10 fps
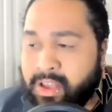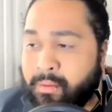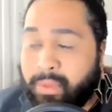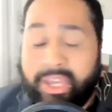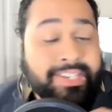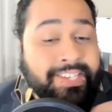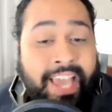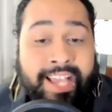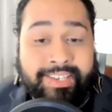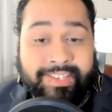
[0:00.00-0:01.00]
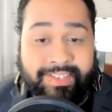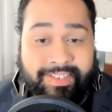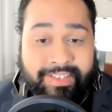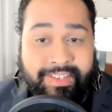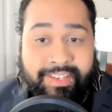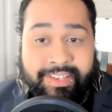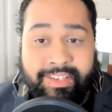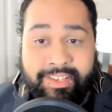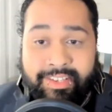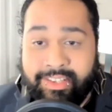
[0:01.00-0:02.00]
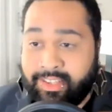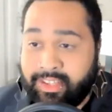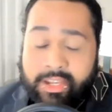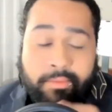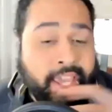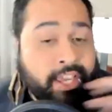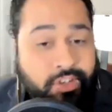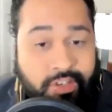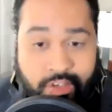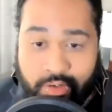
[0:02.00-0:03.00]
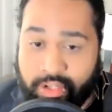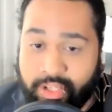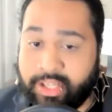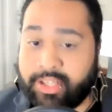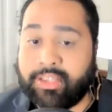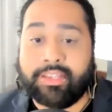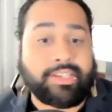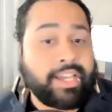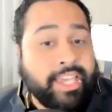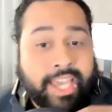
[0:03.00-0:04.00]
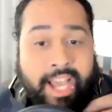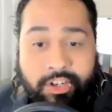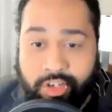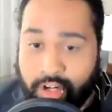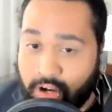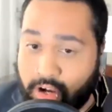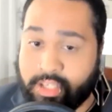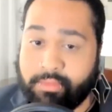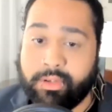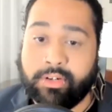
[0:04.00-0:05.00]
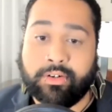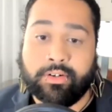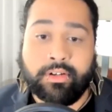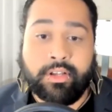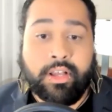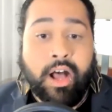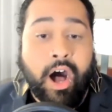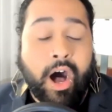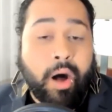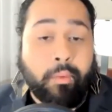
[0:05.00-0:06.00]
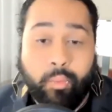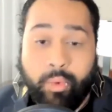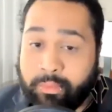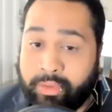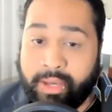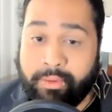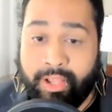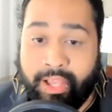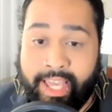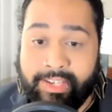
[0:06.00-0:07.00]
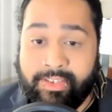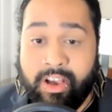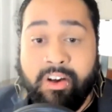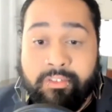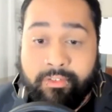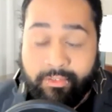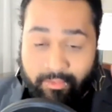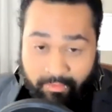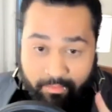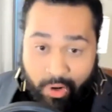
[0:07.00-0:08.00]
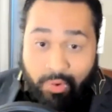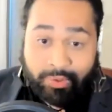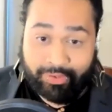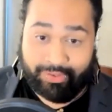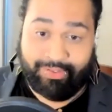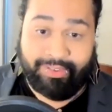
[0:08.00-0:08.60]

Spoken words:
Because yes, the inpatient unit, the psychiatric hospital will be a place of both